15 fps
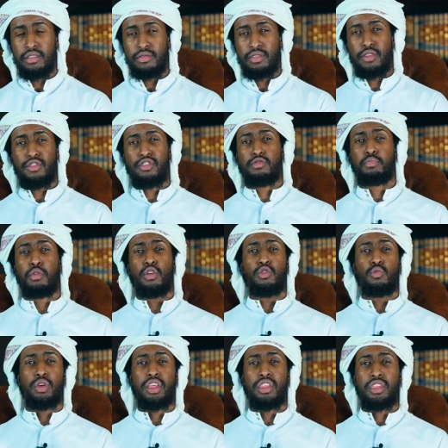They respond
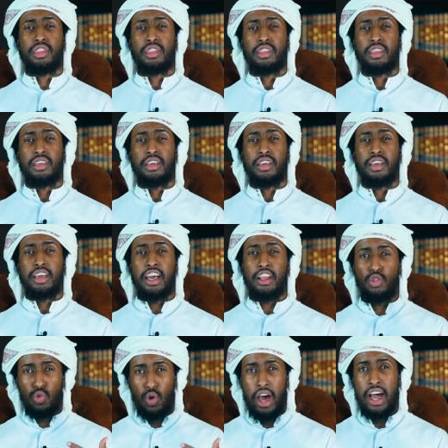with a
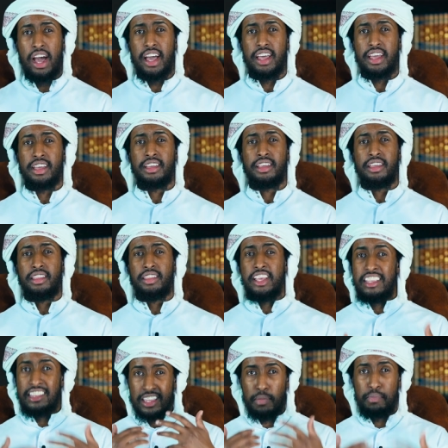dua. They
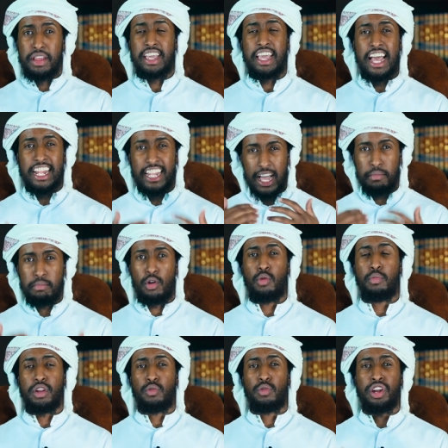supplicate at that
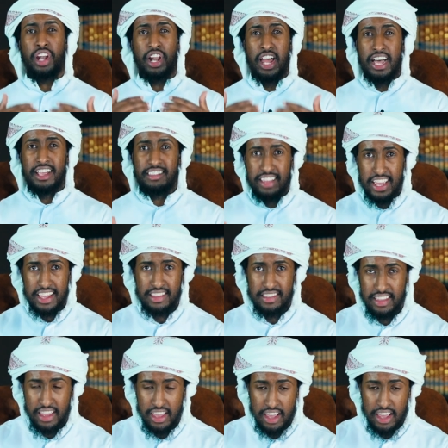moment when Allah says,